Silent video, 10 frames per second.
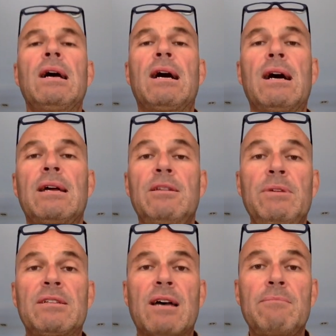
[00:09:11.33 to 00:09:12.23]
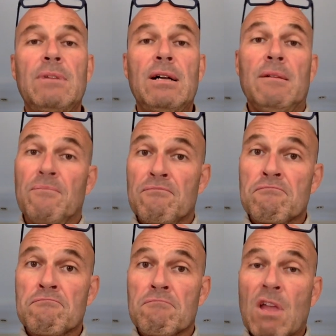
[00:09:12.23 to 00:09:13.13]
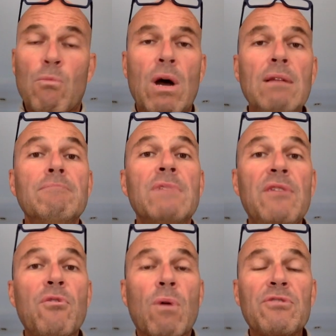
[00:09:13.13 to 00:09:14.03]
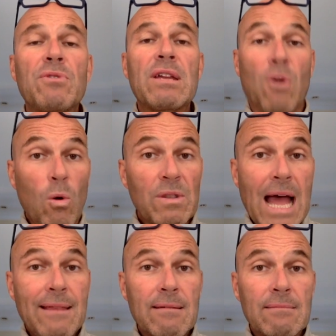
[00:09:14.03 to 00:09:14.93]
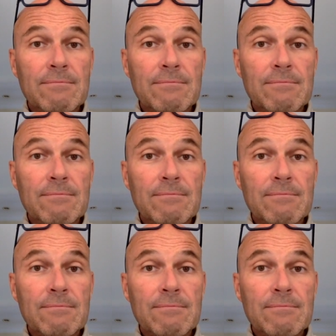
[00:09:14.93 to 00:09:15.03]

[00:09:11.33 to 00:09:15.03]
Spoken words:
In the meantime, well, if you want to get all that,